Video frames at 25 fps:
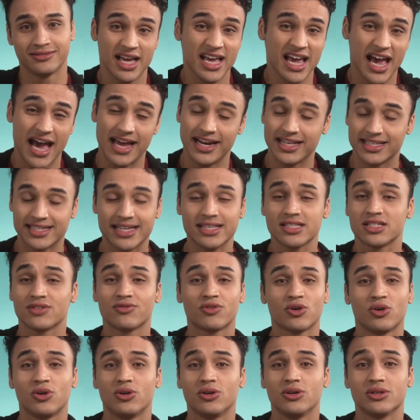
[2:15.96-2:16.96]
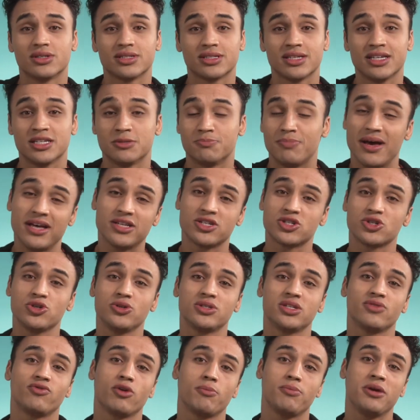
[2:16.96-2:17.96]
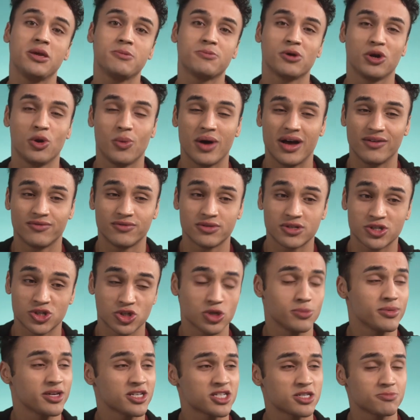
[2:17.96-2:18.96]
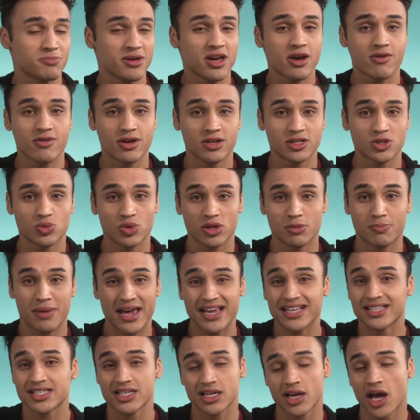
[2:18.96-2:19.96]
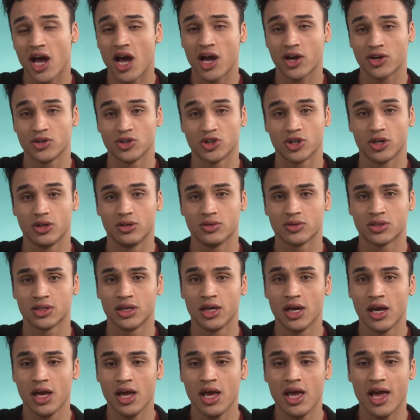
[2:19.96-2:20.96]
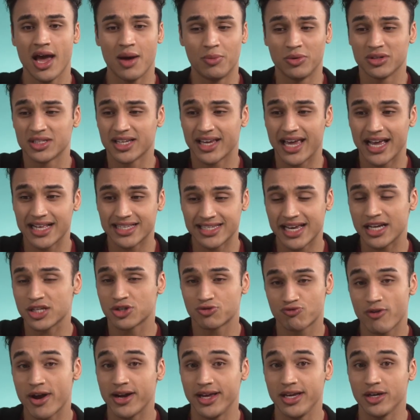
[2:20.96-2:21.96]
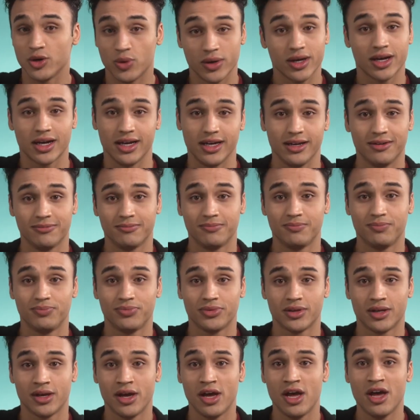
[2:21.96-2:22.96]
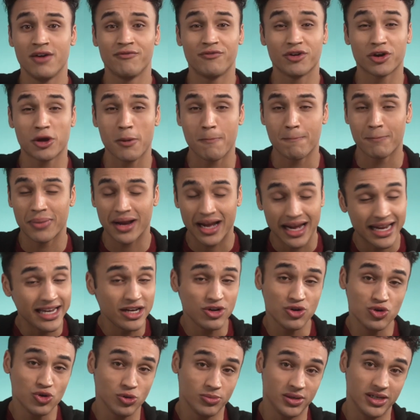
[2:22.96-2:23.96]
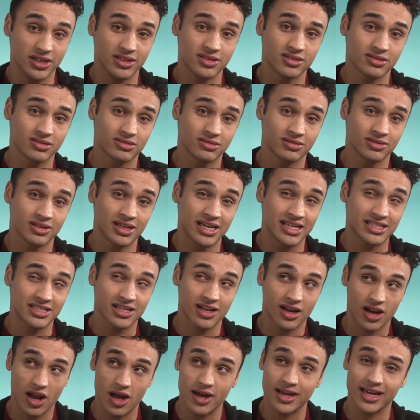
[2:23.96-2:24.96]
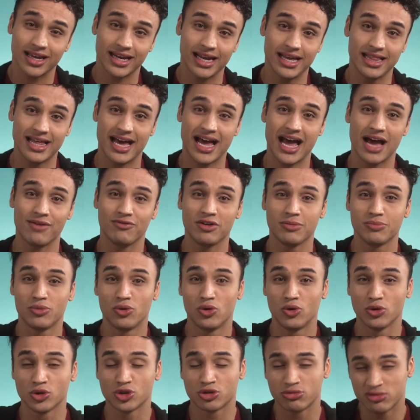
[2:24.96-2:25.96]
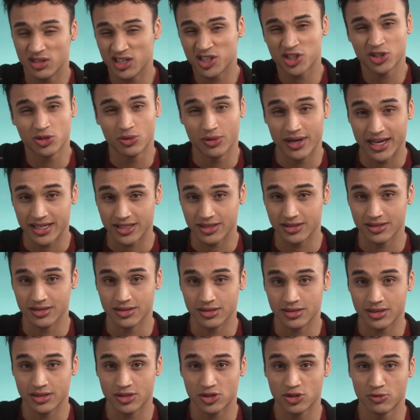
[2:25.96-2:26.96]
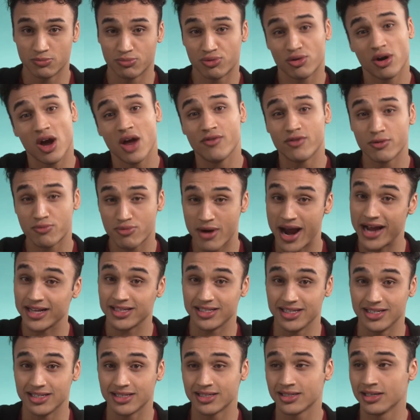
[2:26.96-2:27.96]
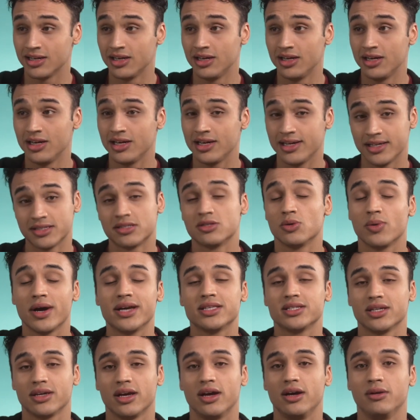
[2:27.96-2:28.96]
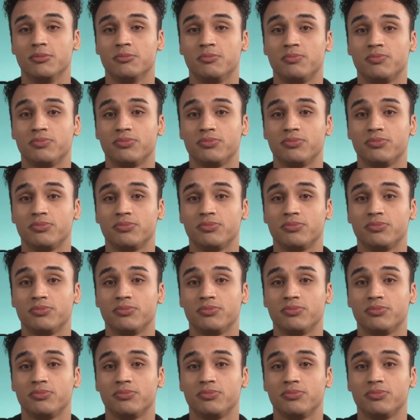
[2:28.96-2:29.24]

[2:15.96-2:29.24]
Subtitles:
An intensive course is best suited for people who have some experience with basic car controls and want to get test ready quickly. For complete newbies, it's likely that having more traditional lessons and some private practice is the way to go.